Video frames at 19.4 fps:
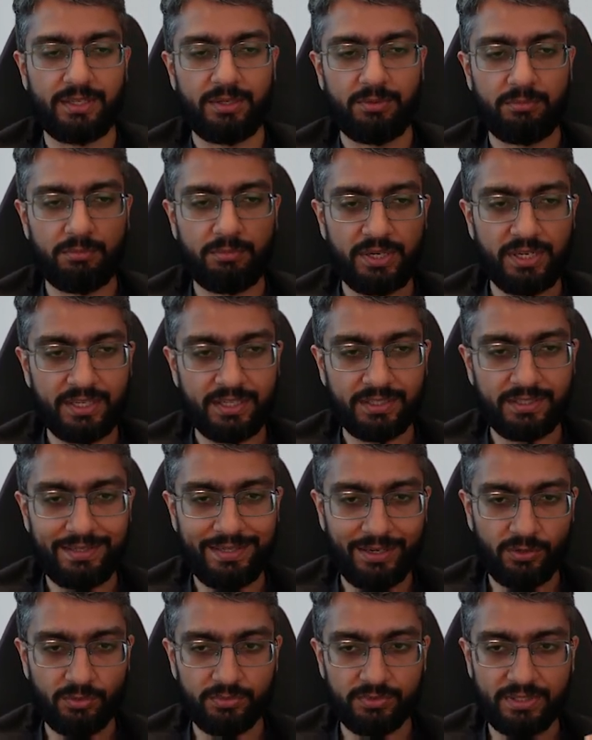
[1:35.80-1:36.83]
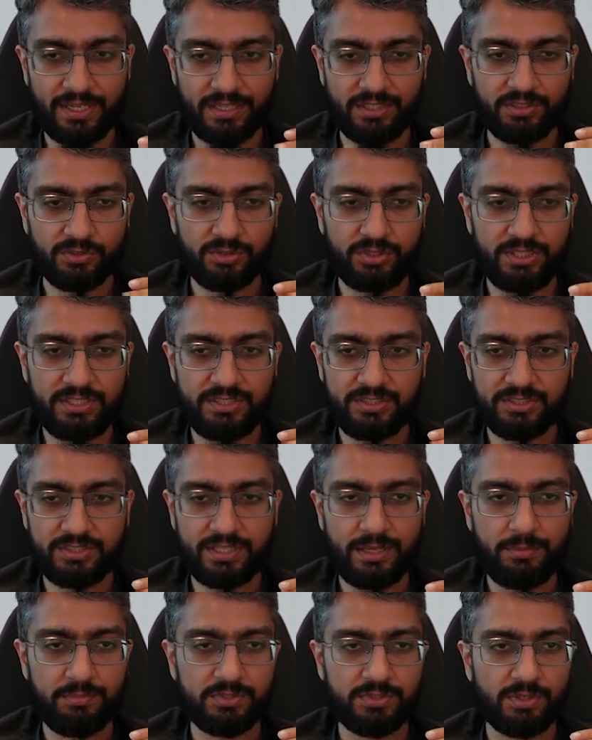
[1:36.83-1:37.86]
Break it down. These
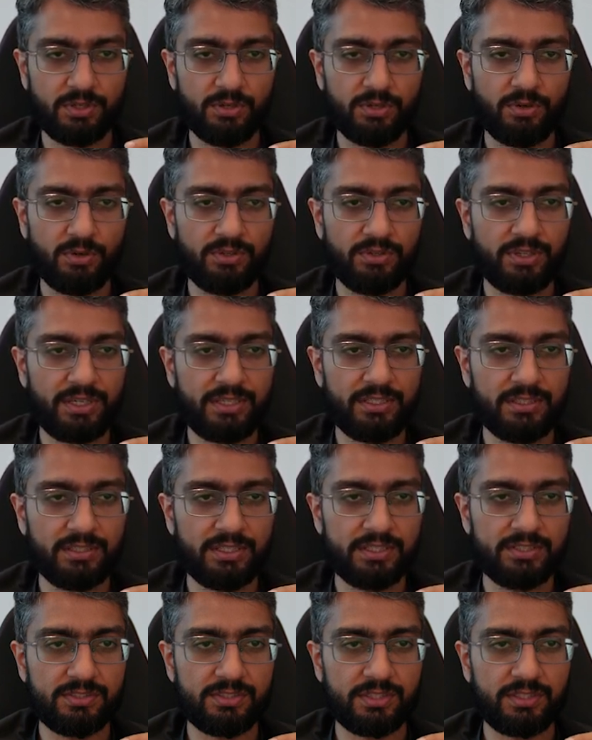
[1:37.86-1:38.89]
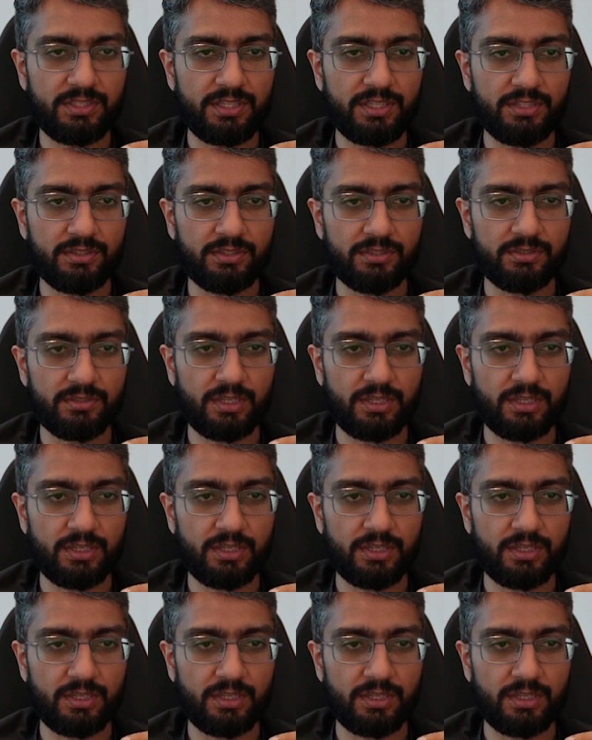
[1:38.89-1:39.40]
steps are already listed here.